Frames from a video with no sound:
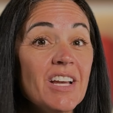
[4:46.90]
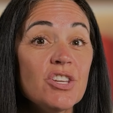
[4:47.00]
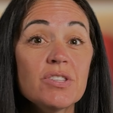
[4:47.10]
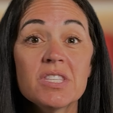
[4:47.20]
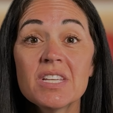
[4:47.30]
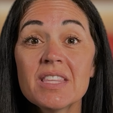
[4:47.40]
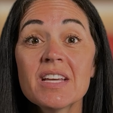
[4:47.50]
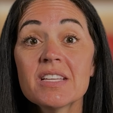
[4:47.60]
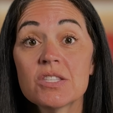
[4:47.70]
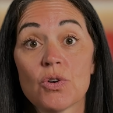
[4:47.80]
You see
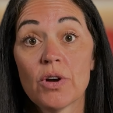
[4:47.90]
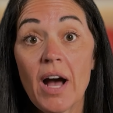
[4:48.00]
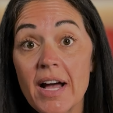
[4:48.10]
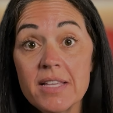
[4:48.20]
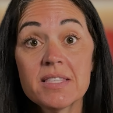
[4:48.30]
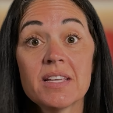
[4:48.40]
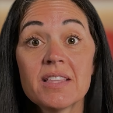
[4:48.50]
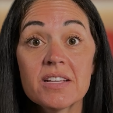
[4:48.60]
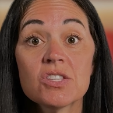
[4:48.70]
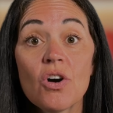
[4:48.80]
this, or I see
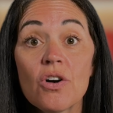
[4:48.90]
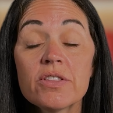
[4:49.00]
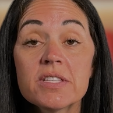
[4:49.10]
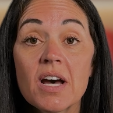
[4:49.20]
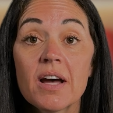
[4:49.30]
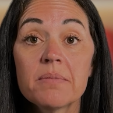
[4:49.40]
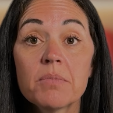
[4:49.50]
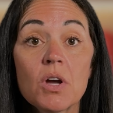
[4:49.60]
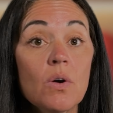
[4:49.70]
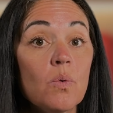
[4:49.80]
this all the
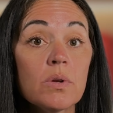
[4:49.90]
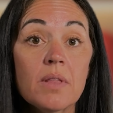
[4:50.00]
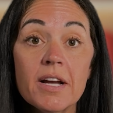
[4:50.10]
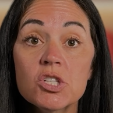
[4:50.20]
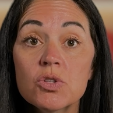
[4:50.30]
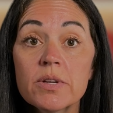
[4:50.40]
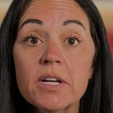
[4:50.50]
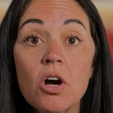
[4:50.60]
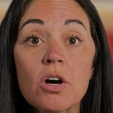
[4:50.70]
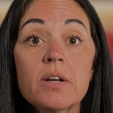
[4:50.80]
time. We're lecturing
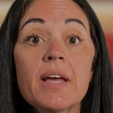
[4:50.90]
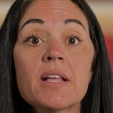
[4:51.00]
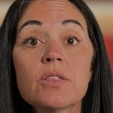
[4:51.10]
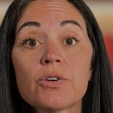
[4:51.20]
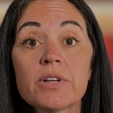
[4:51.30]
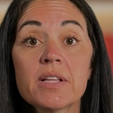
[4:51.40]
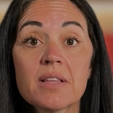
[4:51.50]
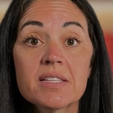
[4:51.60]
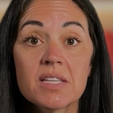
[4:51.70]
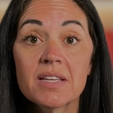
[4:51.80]
on a learning
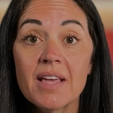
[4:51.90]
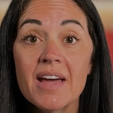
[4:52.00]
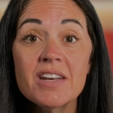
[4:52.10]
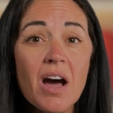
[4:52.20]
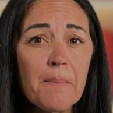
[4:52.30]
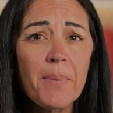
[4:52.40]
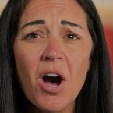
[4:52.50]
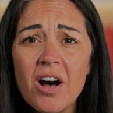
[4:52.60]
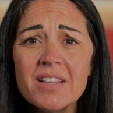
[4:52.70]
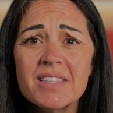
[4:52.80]
lesson and not
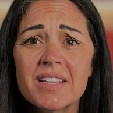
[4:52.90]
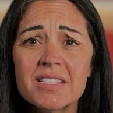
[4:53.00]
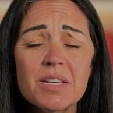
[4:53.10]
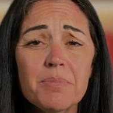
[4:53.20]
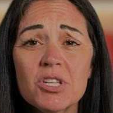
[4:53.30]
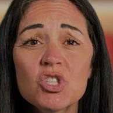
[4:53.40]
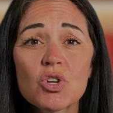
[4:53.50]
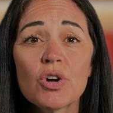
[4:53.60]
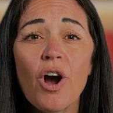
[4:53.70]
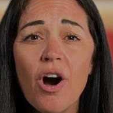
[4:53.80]
pausing to be
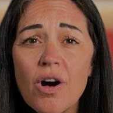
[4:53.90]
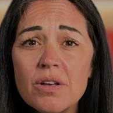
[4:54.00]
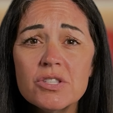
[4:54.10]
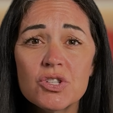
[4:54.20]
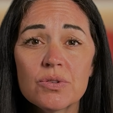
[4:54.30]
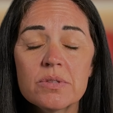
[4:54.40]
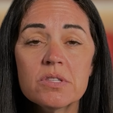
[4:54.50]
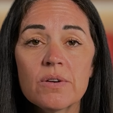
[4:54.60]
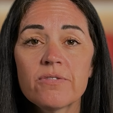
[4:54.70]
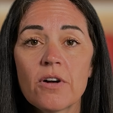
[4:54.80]
sure all
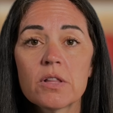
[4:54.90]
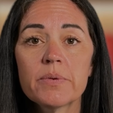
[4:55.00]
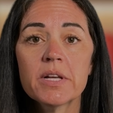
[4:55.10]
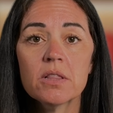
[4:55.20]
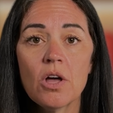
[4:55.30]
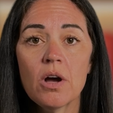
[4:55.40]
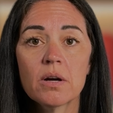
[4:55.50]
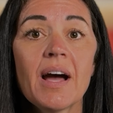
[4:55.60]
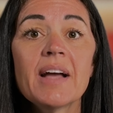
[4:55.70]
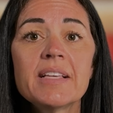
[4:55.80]
students are following
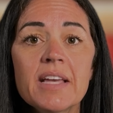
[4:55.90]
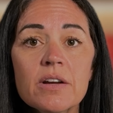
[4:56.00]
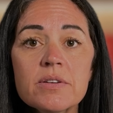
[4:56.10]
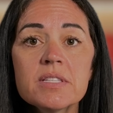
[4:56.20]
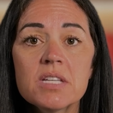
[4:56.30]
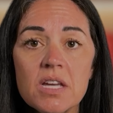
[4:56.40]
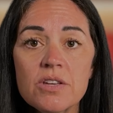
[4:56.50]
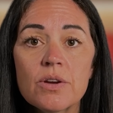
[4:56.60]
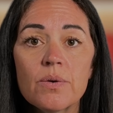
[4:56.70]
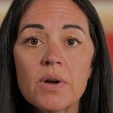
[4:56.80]
along. I
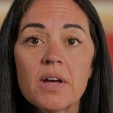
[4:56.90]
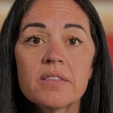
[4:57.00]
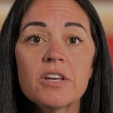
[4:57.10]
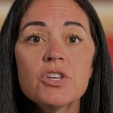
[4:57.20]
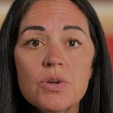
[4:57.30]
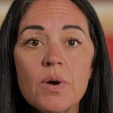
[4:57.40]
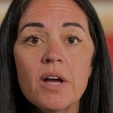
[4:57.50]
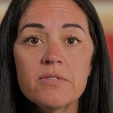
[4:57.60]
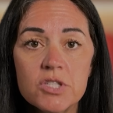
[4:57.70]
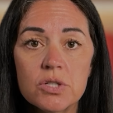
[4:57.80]
guarantee you, that you
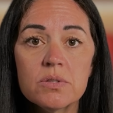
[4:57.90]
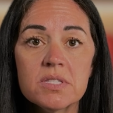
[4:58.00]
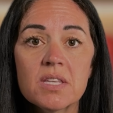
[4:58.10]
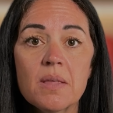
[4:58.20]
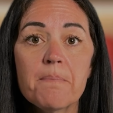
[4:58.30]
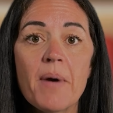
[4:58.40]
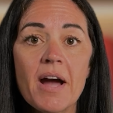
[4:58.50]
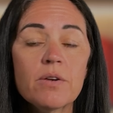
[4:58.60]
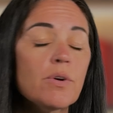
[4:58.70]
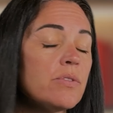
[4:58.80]
have students in the
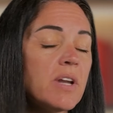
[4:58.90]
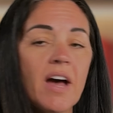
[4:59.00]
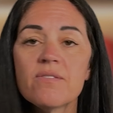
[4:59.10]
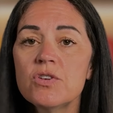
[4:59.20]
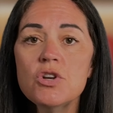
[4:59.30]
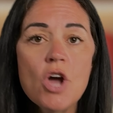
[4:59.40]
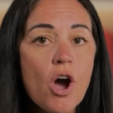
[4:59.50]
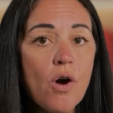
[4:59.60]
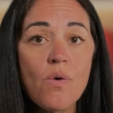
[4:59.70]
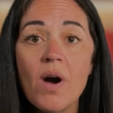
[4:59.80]
back row that have
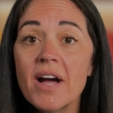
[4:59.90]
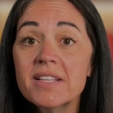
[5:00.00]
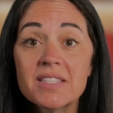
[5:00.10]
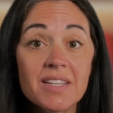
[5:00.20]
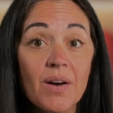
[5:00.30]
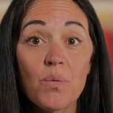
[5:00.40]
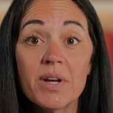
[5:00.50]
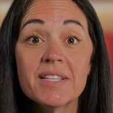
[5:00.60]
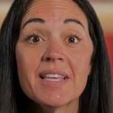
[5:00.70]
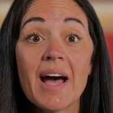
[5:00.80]
no idea what
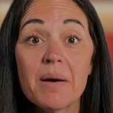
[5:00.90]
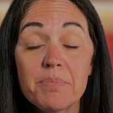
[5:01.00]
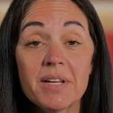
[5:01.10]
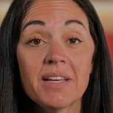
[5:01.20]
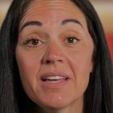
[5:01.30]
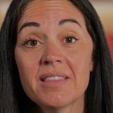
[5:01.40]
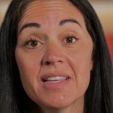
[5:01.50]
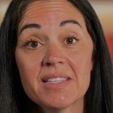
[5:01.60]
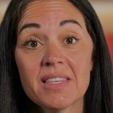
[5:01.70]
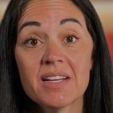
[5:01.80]
is happening in these